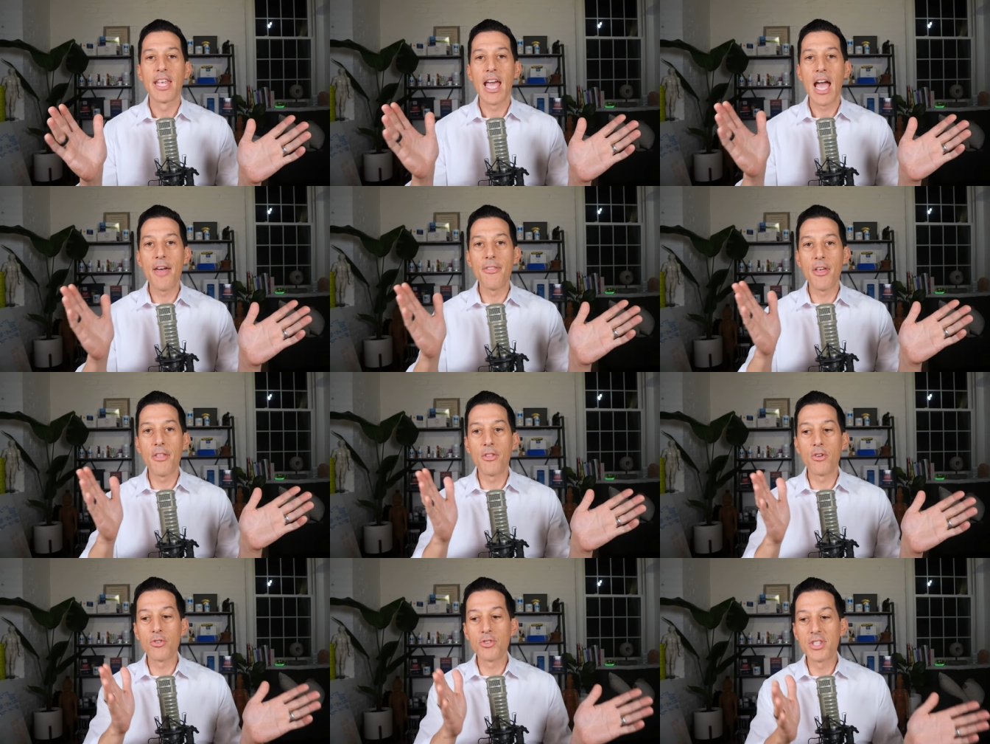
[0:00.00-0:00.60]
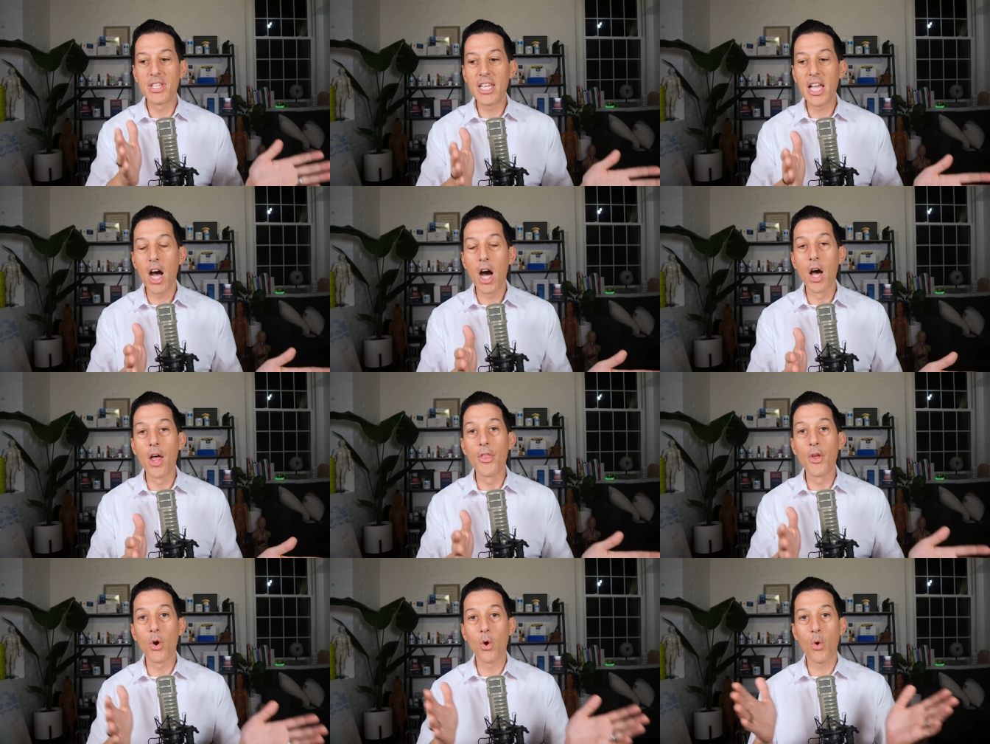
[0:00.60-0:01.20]
And then there's the
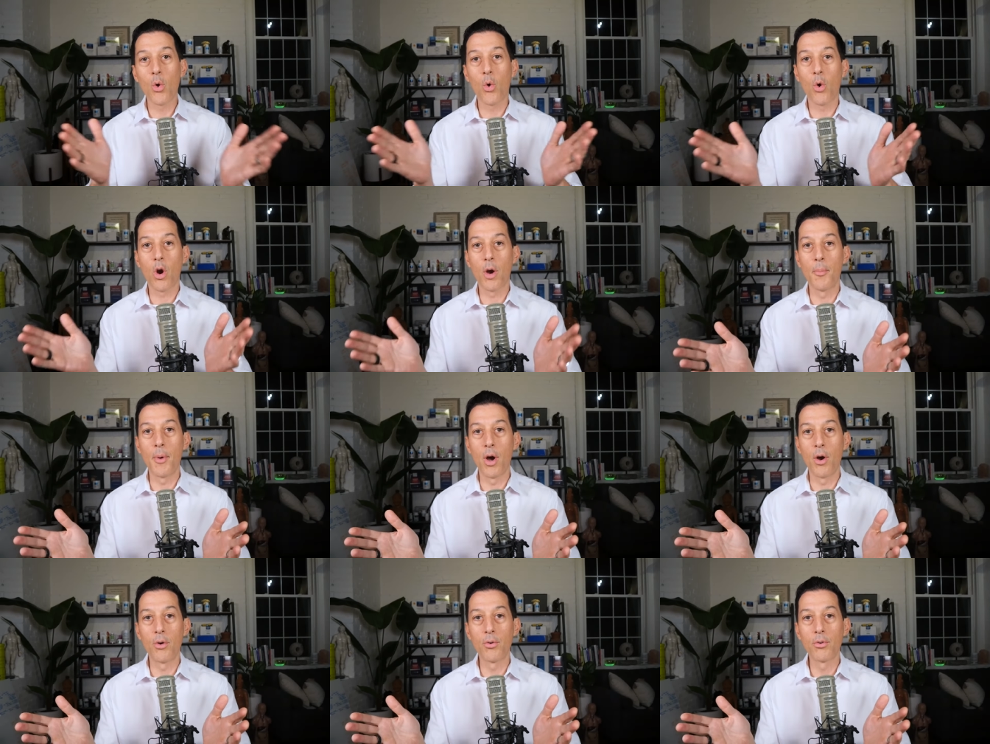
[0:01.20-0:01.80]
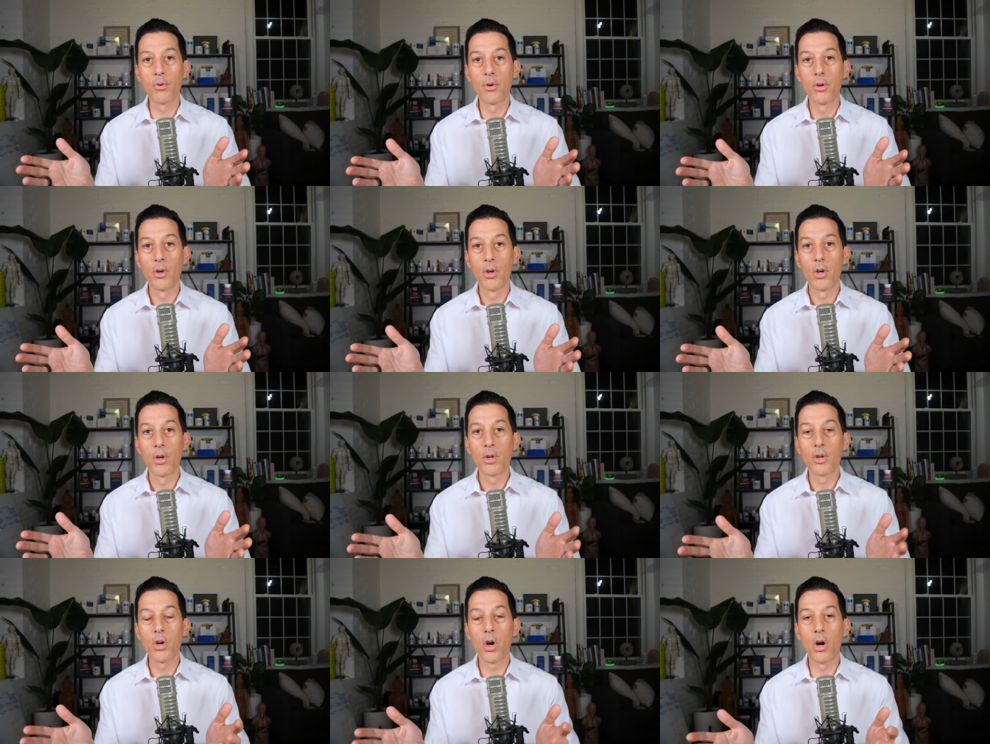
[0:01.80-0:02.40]
other hormone
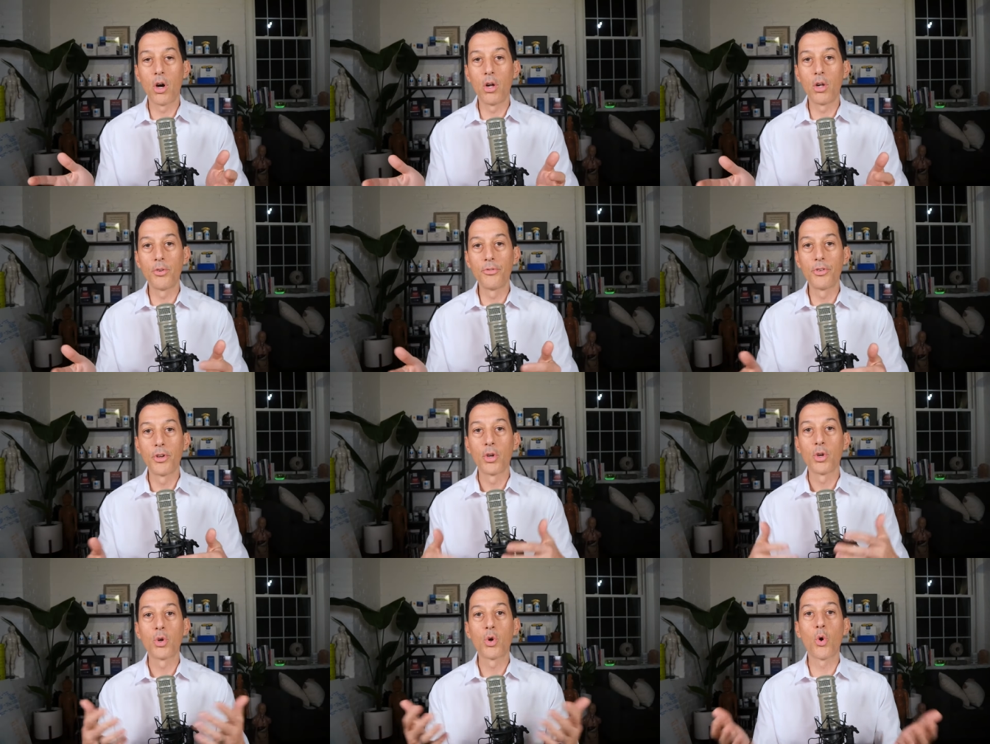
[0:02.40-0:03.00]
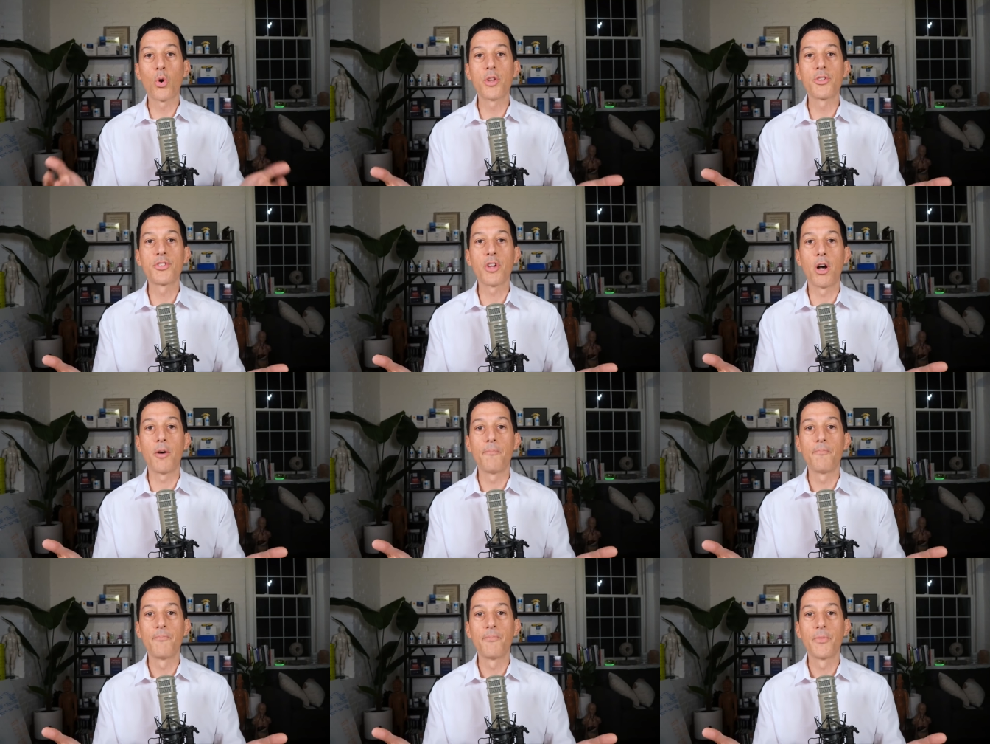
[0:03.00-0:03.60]
called
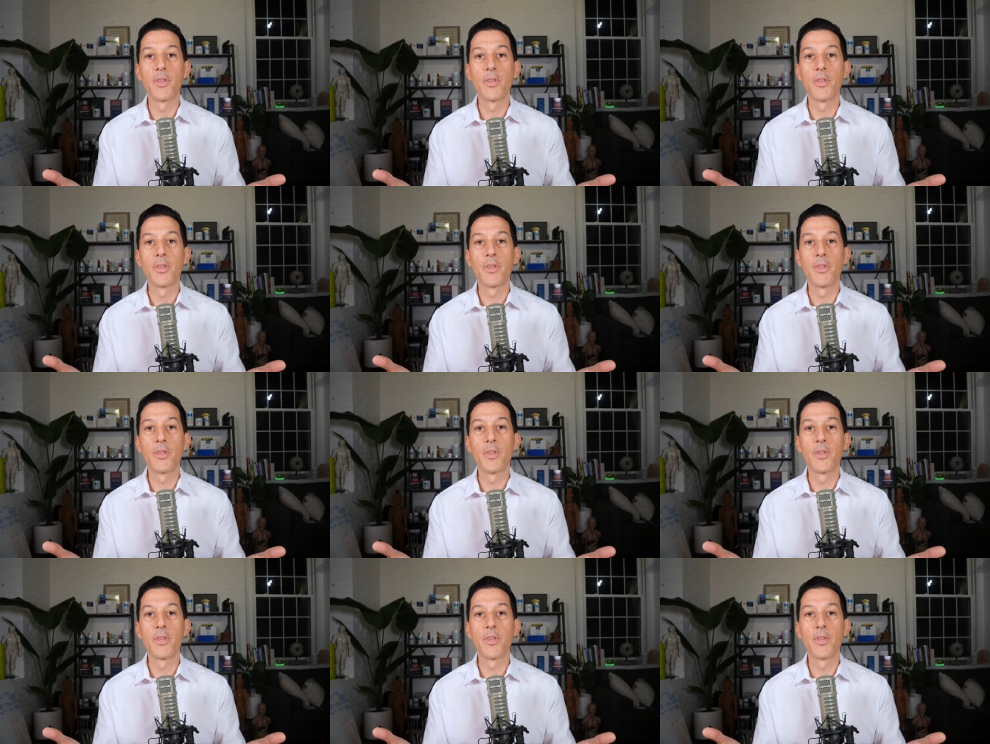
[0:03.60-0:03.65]
cortisol.